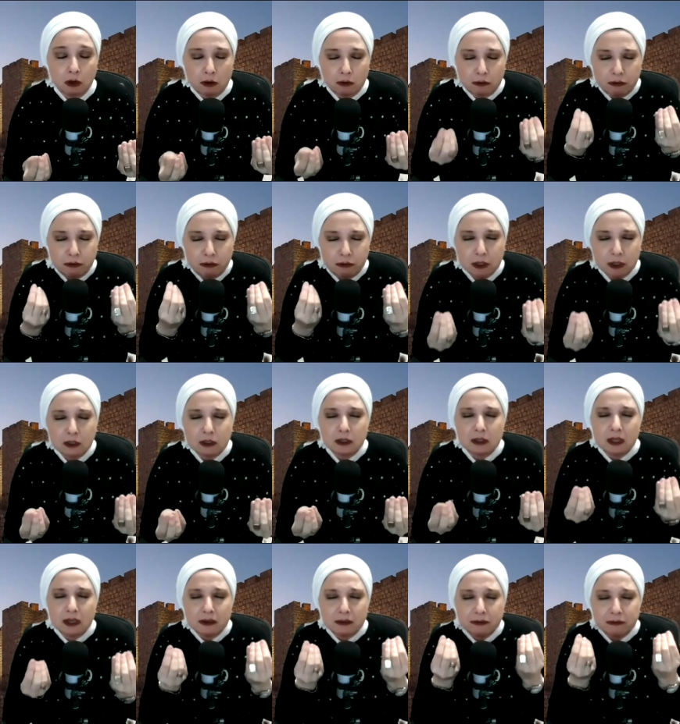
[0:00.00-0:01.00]
fill
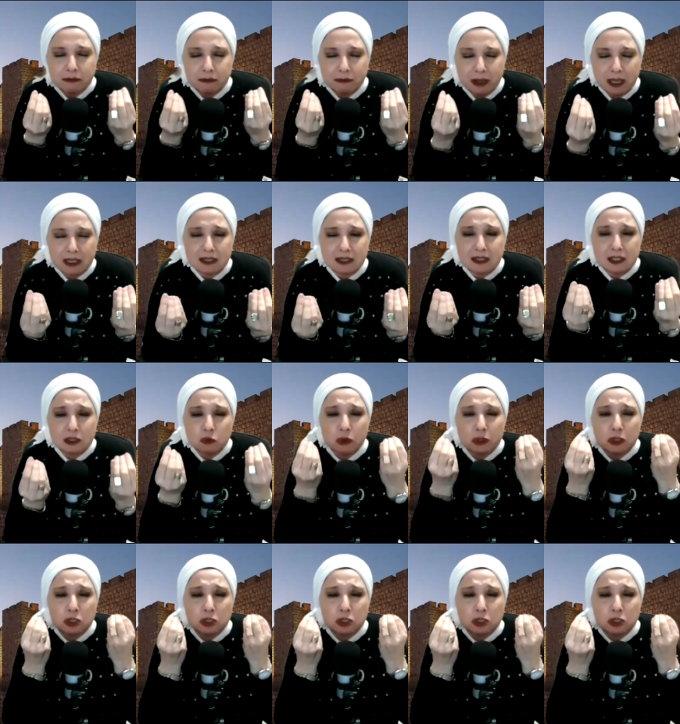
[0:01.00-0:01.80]
their faces with